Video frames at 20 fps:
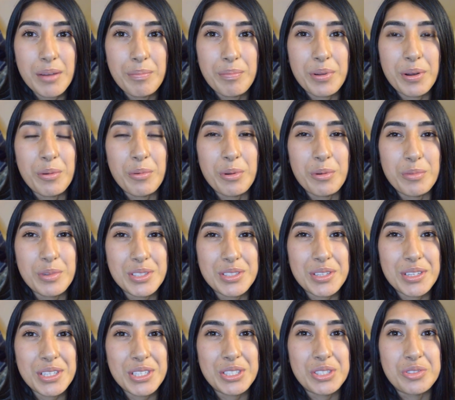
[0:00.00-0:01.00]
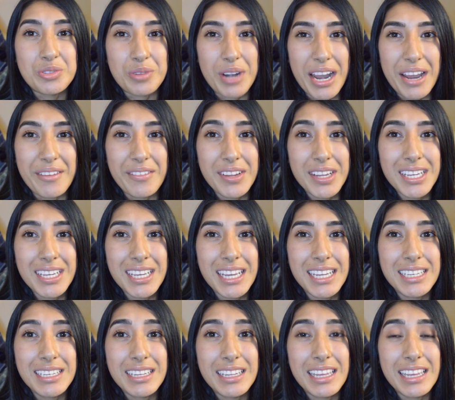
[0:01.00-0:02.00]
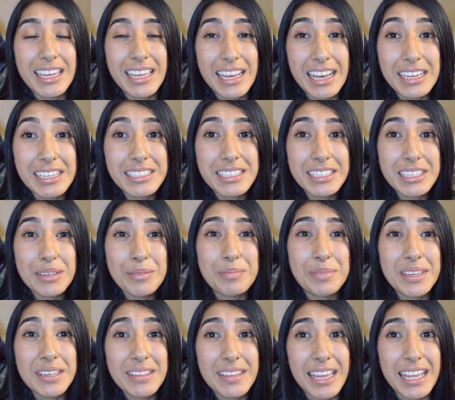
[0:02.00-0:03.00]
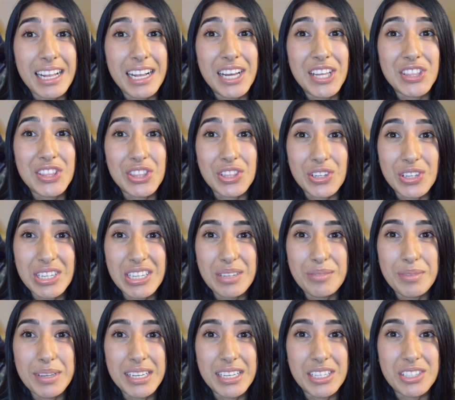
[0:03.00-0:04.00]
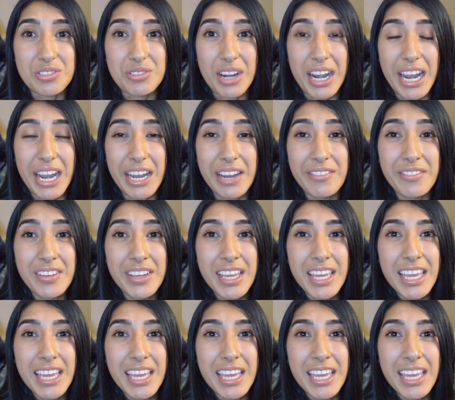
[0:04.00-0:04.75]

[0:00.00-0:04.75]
but when we started driving, and it ended up being like a 30-minute drive